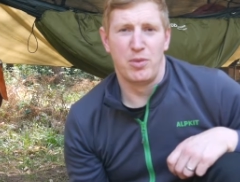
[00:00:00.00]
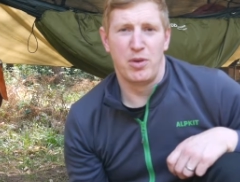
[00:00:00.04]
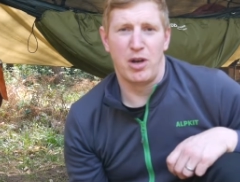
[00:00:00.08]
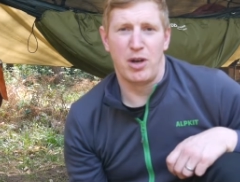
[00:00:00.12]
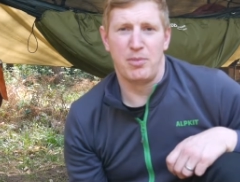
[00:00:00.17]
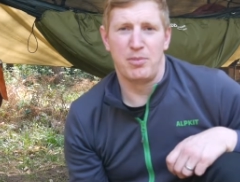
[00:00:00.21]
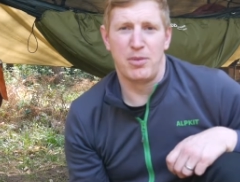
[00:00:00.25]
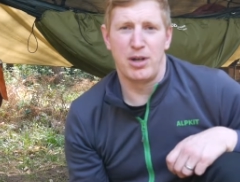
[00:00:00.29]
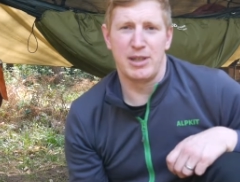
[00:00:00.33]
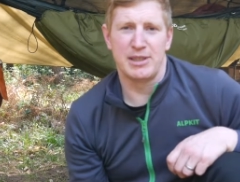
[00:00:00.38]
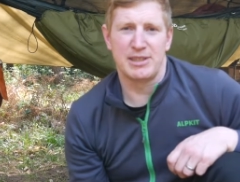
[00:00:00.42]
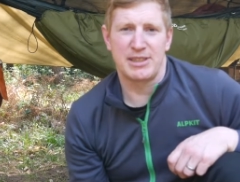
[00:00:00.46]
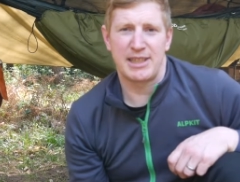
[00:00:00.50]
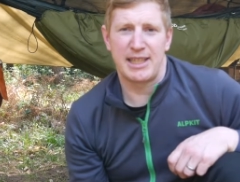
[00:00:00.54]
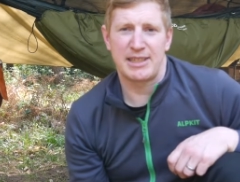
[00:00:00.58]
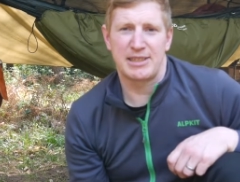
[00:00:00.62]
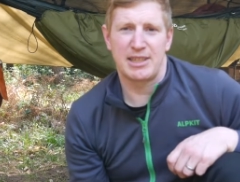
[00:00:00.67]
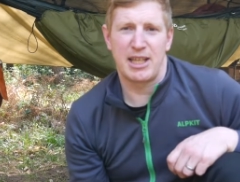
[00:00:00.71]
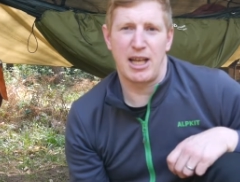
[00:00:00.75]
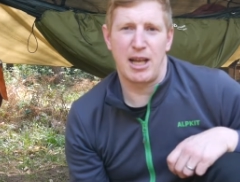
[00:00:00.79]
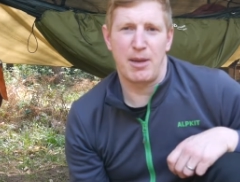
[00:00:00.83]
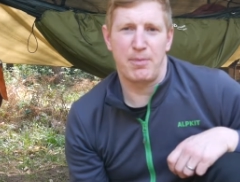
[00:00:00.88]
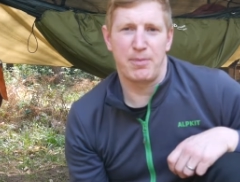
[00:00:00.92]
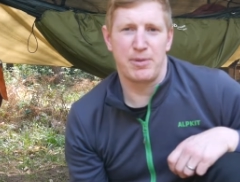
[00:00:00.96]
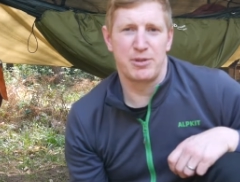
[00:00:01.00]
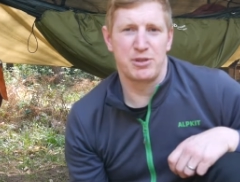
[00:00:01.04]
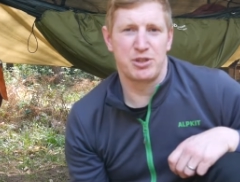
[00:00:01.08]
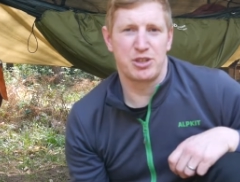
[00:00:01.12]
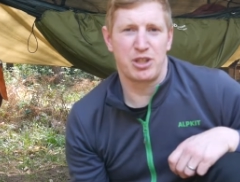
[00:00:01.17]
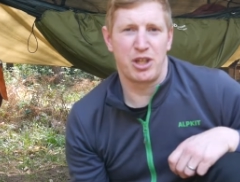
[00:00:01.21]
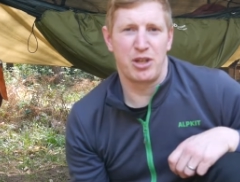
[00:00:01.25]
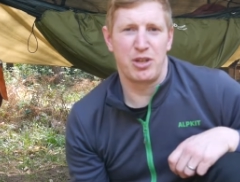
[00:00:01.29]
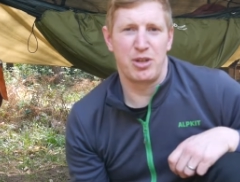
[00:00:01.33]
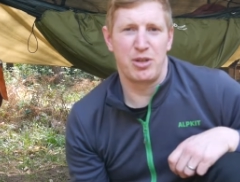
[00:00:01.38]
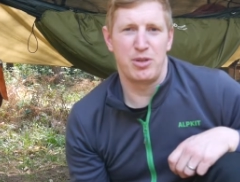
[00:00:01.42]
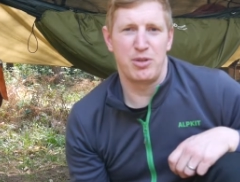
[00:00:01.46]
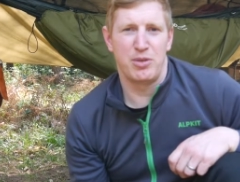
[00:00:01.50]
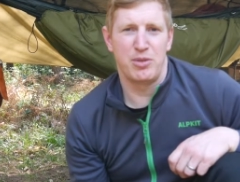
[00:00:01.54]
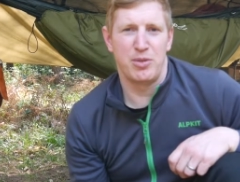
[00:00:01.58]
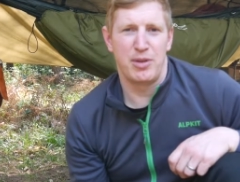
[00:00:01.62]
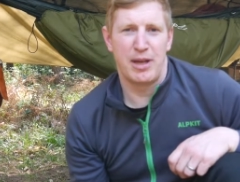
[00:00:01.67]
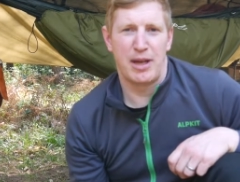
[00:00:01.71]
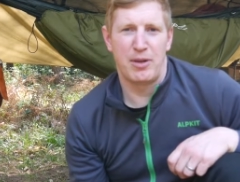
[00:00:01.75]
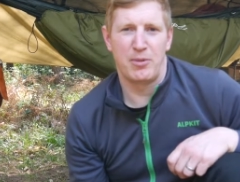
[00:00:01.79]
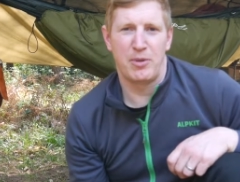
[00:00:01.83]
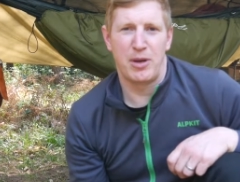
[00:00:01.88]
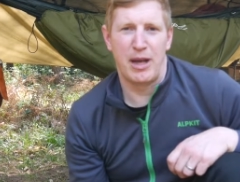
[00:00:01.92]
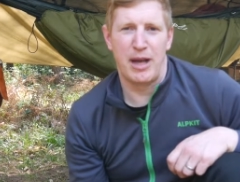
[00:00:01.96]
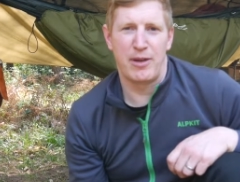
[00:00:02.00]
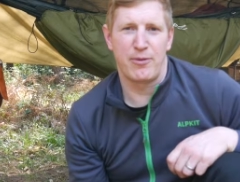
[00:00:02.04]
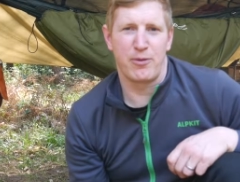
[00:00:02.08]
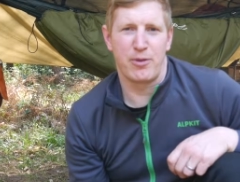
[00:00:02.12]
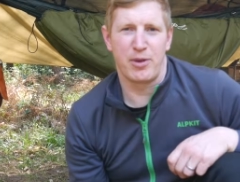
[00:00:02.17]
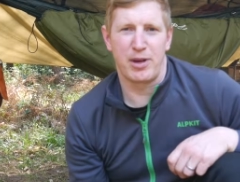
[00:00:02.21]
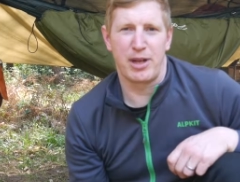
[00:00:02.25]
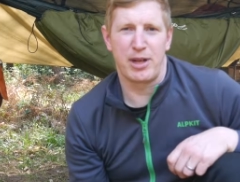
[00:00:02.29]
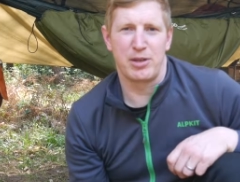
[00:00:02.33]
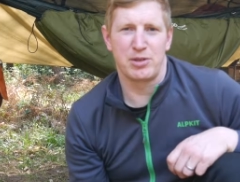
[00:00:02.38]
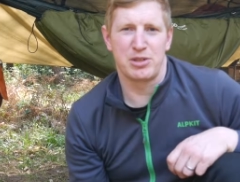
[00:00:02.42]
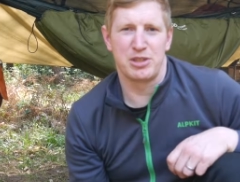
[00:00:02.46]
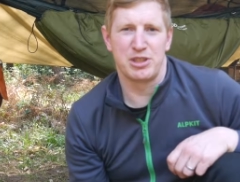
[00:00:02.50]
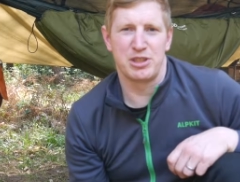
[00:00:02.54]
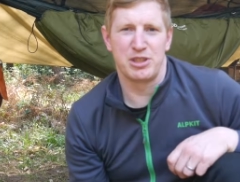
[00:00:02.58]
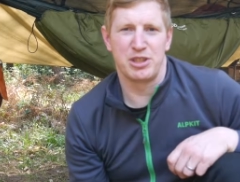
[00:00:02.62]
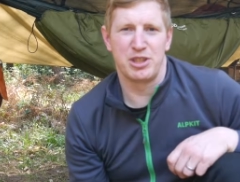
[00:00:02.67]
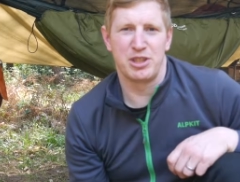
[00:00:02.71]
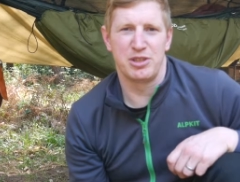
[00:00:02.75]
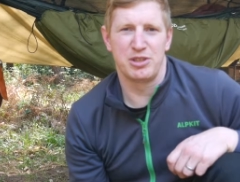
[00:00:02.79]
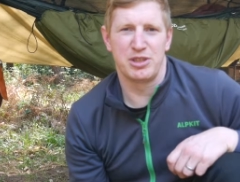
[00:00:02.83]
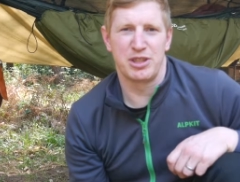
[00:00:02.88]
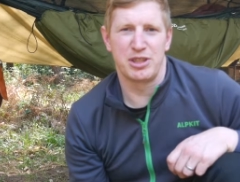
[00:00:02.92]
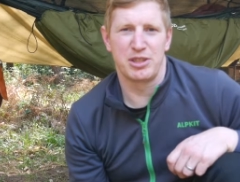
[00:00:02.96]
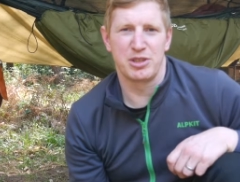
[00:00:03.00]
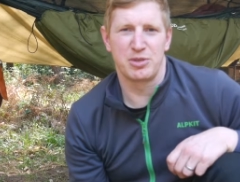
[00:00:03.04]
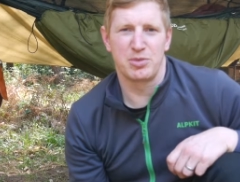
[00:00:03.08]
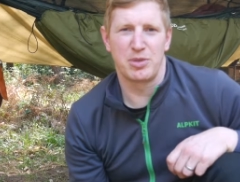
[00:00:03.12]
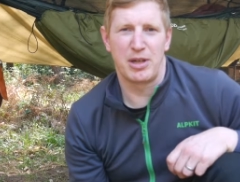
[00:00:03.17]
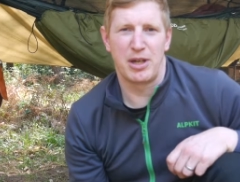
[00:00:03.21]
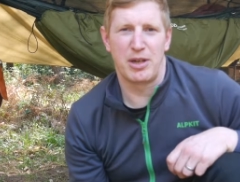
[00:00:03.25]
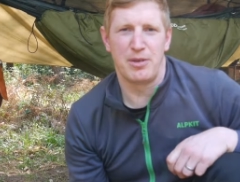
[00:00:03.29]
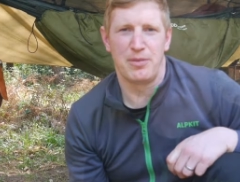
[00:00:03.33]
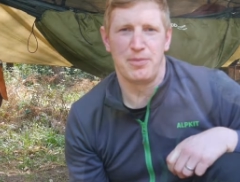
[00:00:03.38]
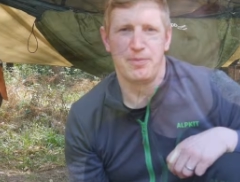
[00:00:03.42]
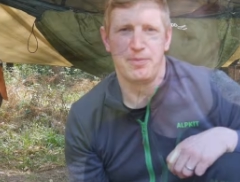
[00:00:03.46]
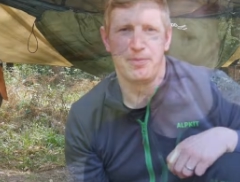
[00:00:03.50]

my setup and show you what everyone else is using as well.